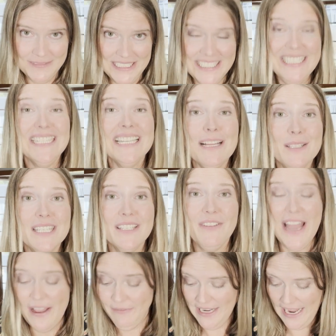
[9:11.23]
6 ounces of
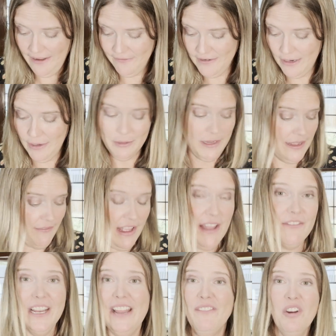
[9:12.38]
half and half. Now I don't have half
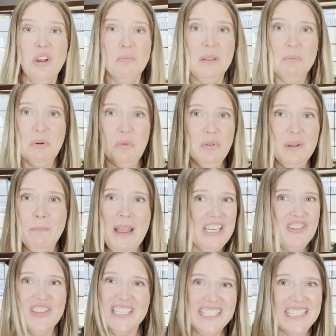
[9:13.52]
and half on me, but we'll
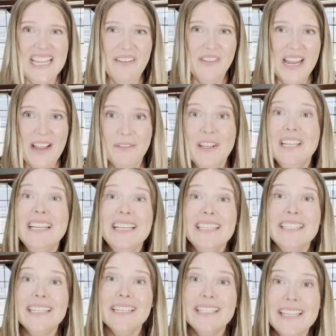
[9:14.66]
imagine this is half and half.
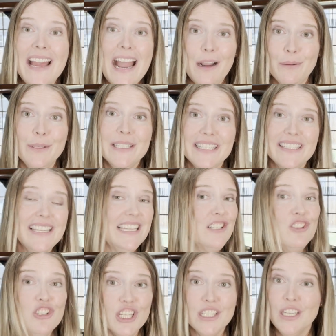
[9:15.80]
6 ounces, that's
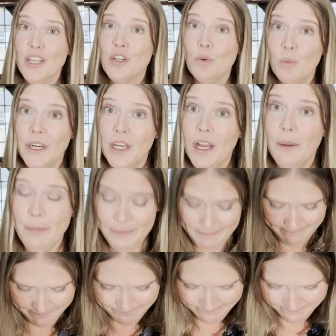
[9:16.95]
just under 1 cup.
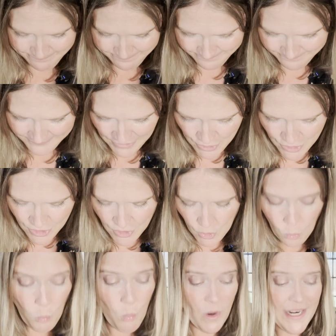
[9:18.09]

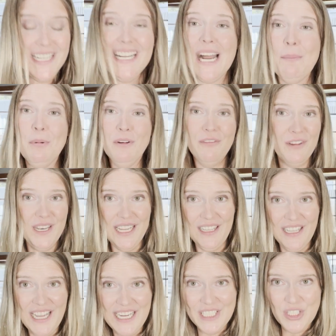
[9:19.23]
1 cup of vanilla
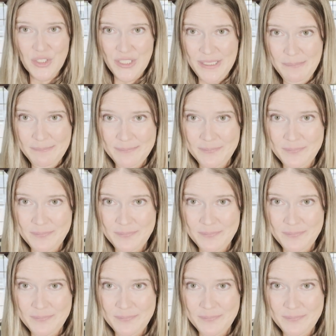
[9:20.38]
ice cream.